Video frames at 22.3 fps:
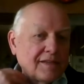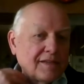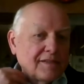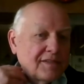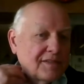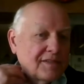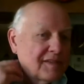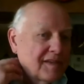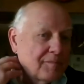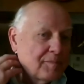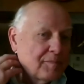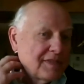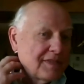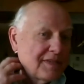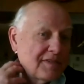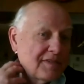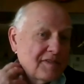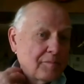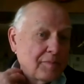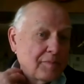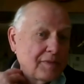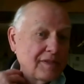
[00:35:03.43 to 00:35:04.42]
just up and
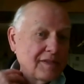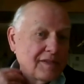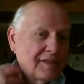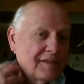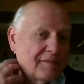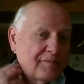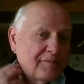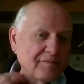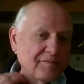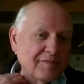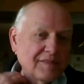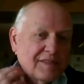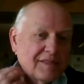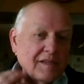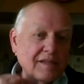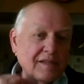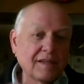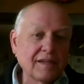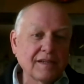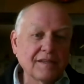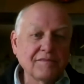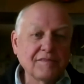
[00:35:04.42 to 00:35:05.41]
disappear. It's a
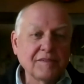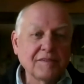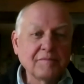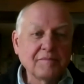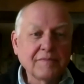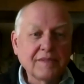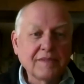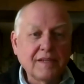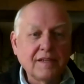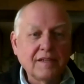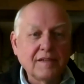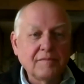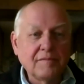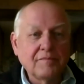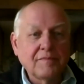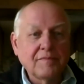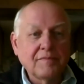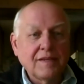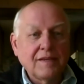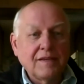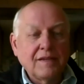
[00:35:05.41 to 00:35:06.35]
lot of them.